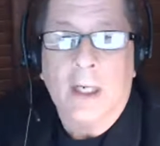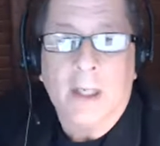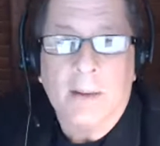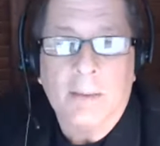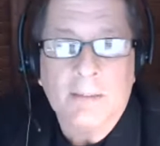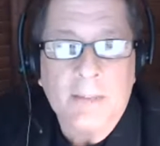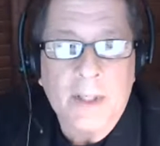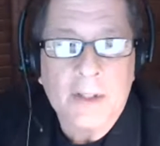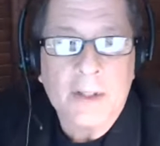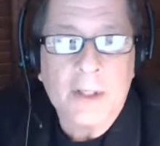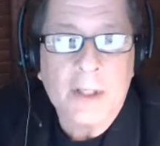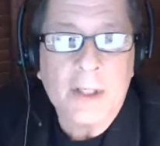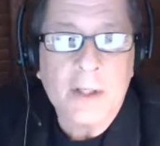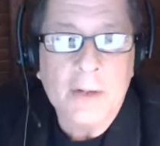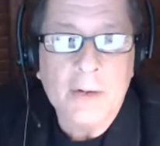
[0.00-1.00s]

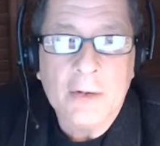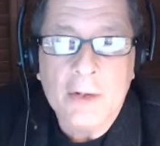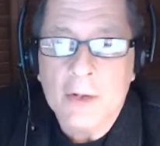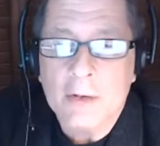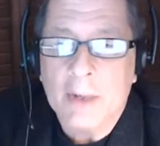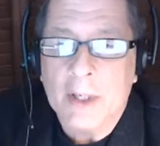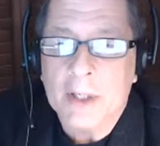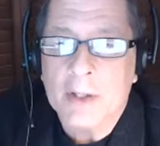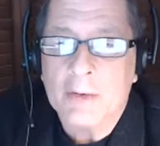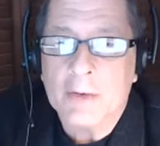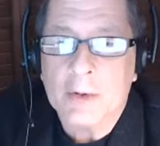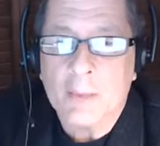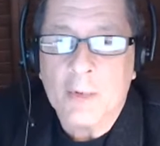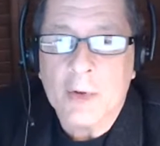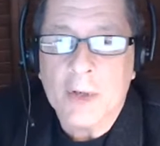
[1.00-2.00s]
Mentioning YouTube, I do want
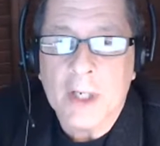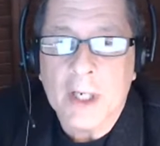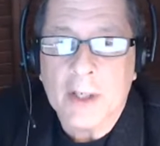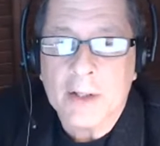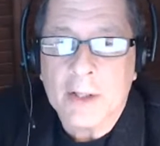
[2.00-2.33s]
to point out